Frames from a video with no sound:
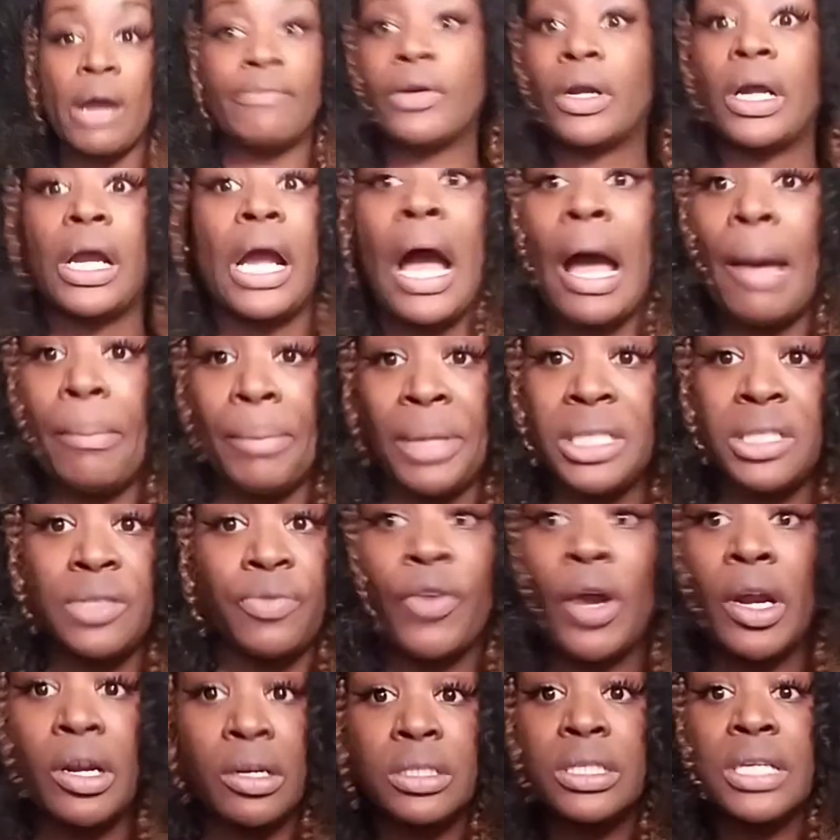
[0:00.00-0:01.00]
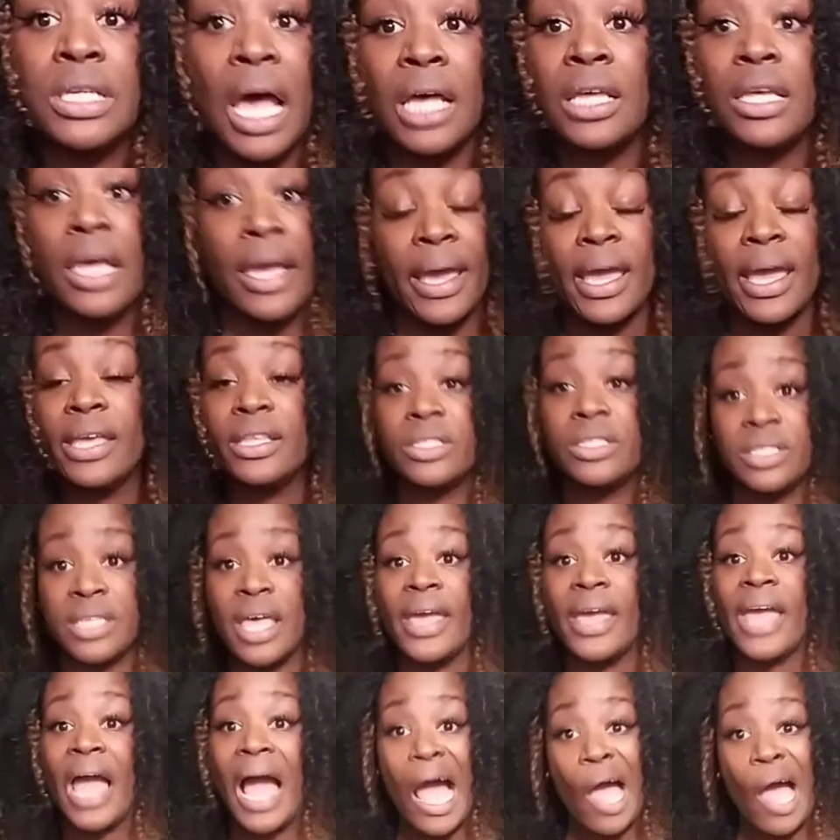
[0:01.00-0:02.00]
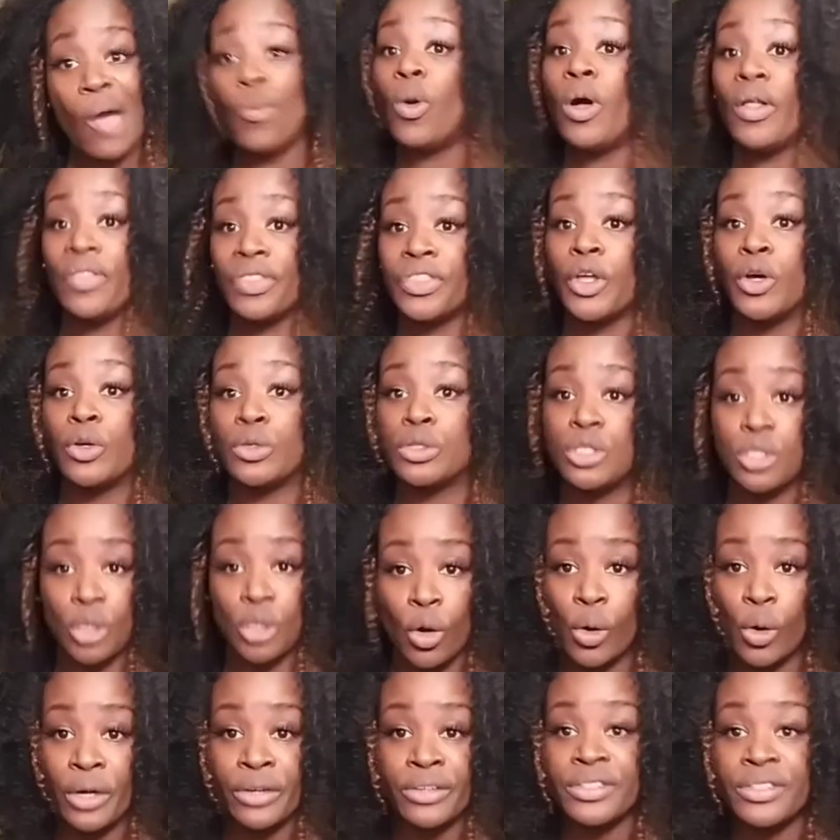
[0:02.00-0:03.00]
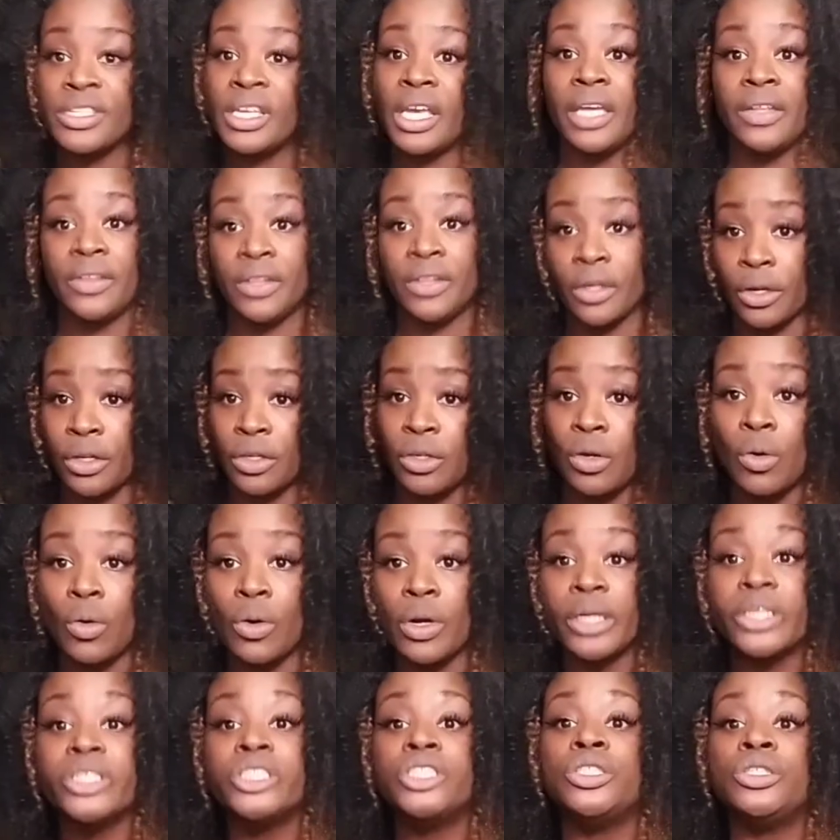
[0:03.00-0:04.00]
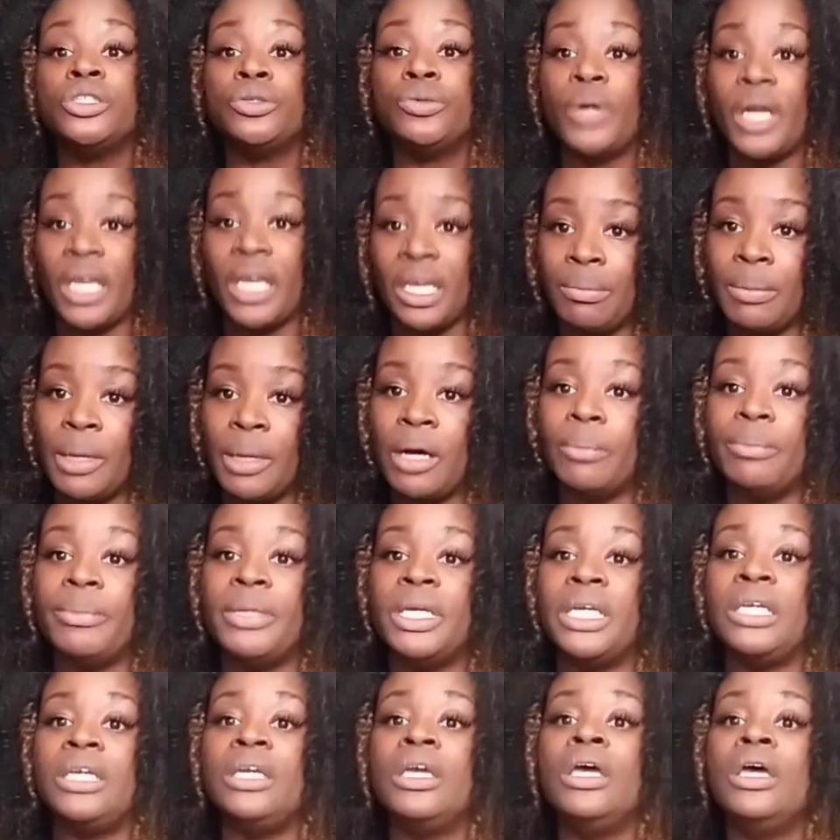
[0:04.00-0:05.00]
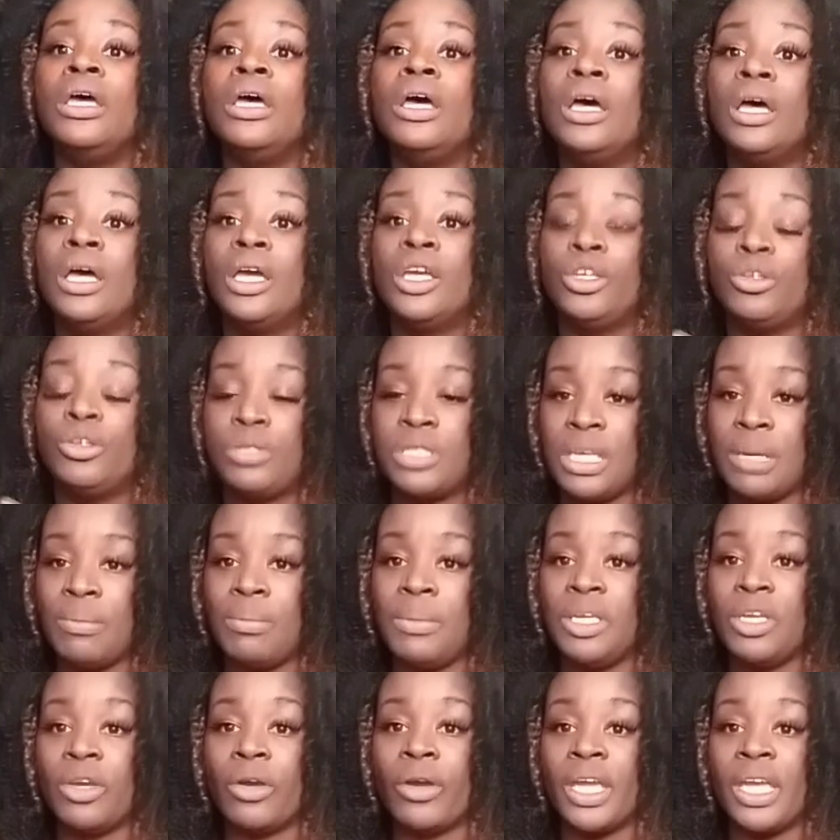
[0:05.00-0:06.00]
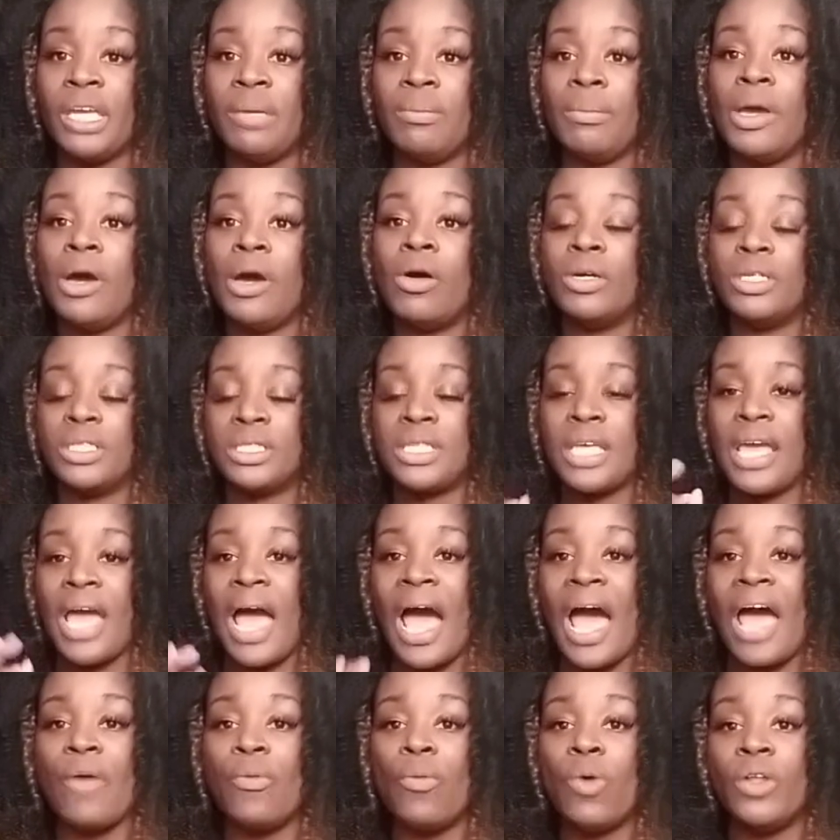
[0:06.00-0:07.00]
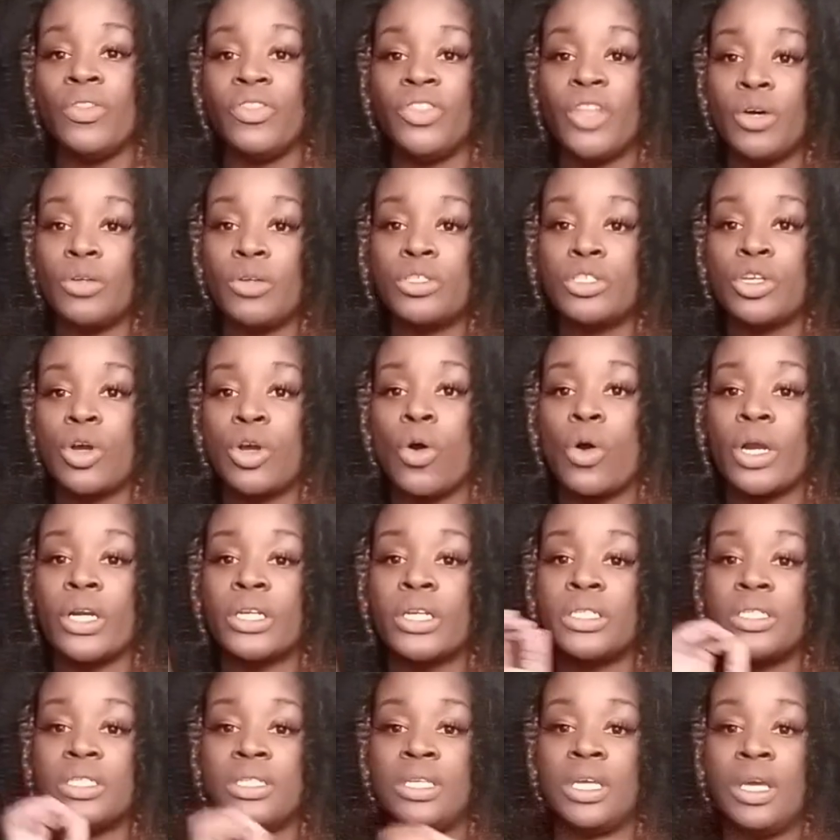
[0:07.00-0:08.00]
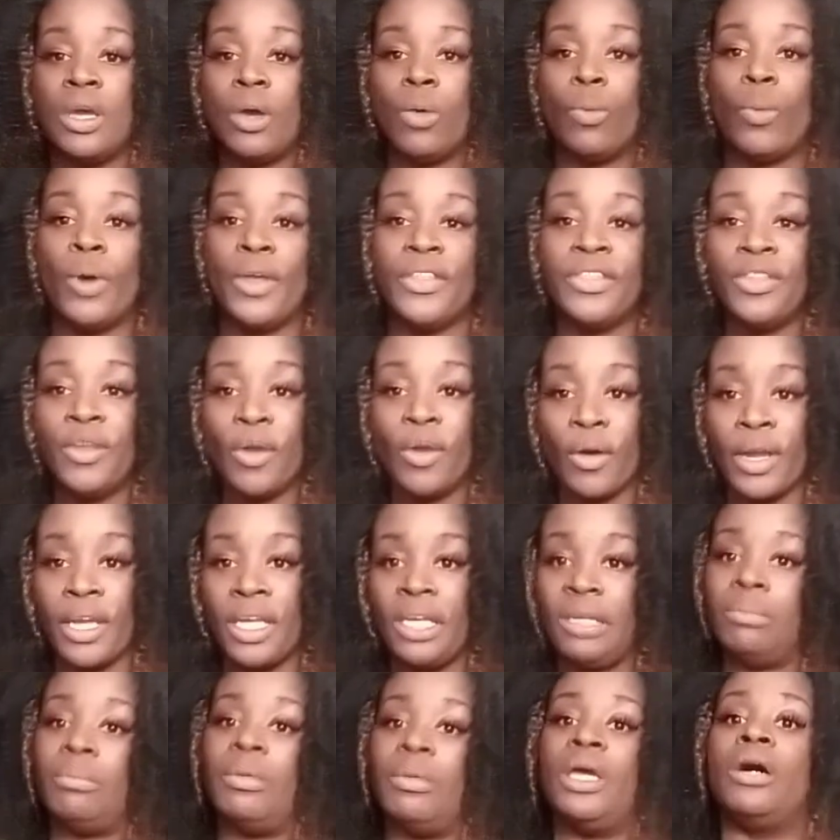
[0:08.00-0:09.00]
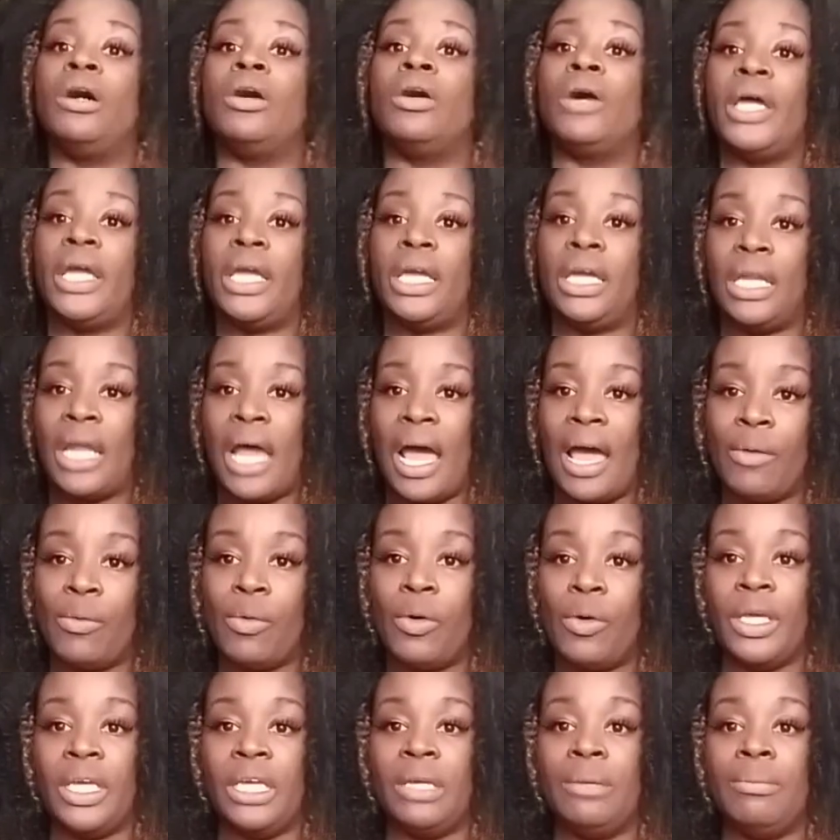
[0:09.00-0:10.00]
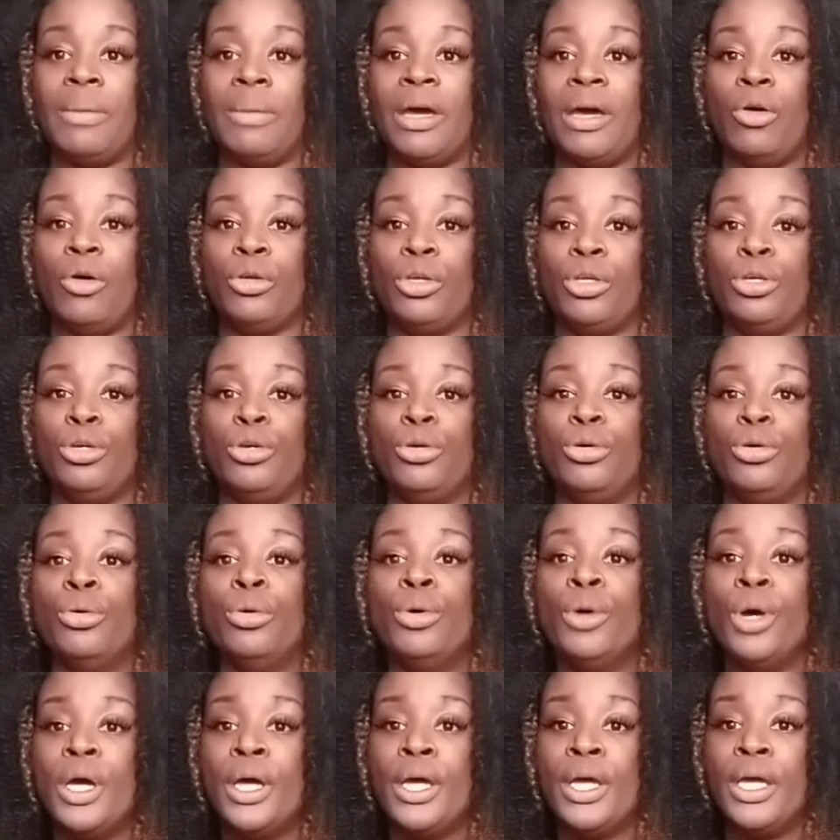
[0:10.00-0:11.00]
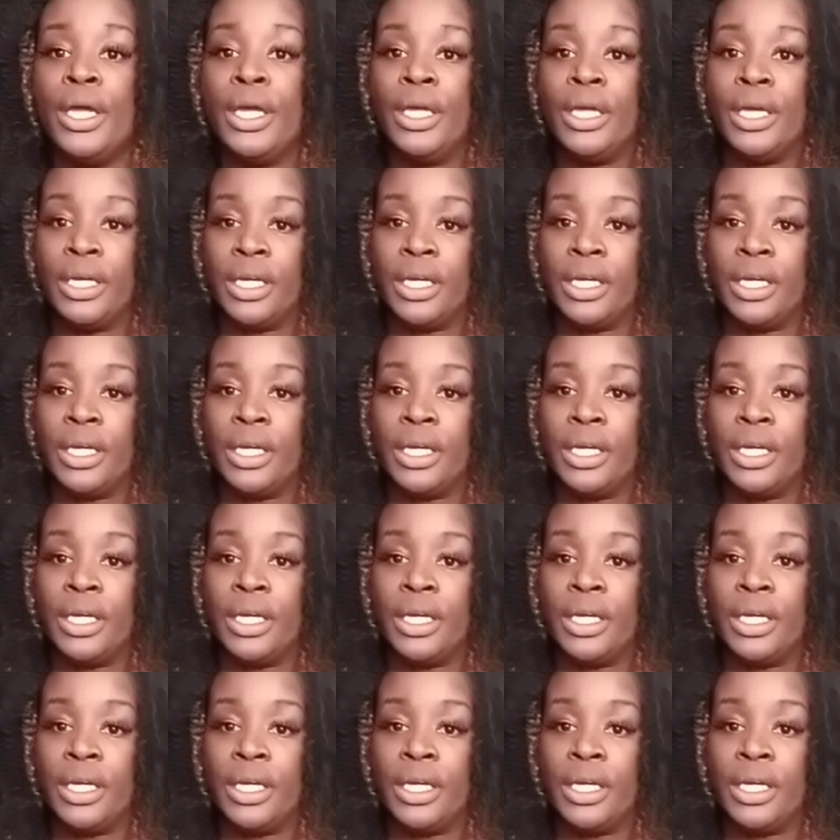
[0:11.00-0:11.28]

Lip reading: for whoever comments first. Say, I want those skorts and they're yours. You email me. You send me your email. Say, I want those skorts with your email, and I will email you